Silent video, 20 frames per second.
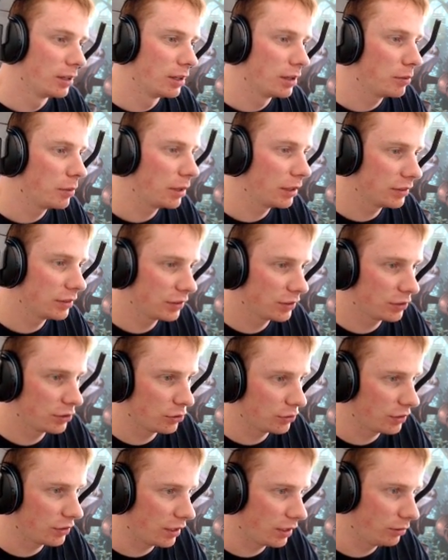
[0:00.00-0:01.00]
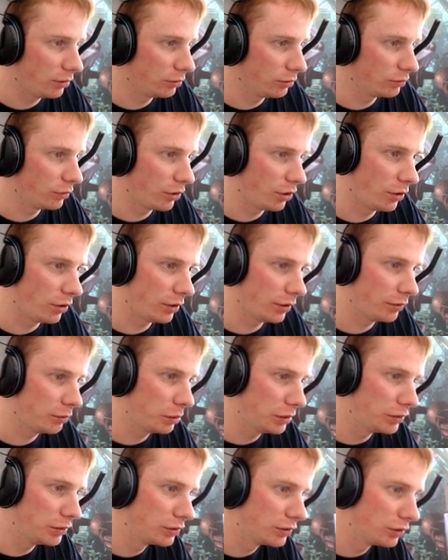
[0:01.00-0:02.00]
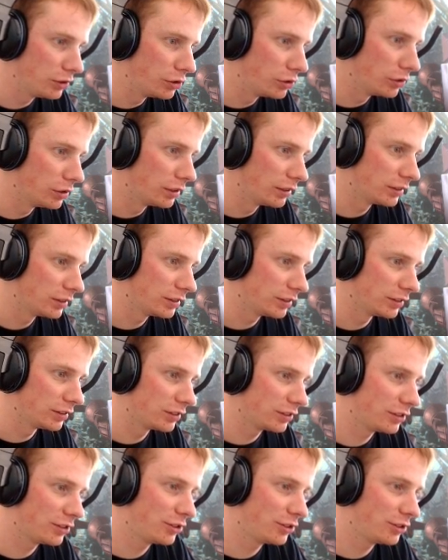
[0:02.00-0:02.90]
Man, it just shows you how I've been using Unity since